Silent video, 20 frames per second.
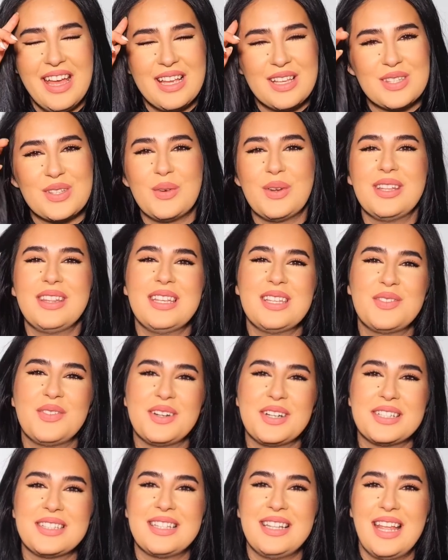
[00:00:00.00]
So in this
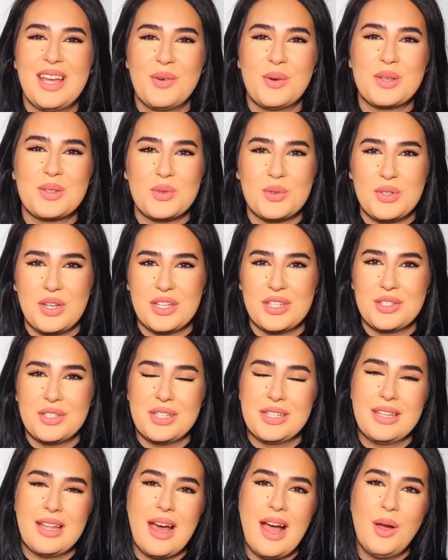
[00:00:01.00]
first layering suggestion,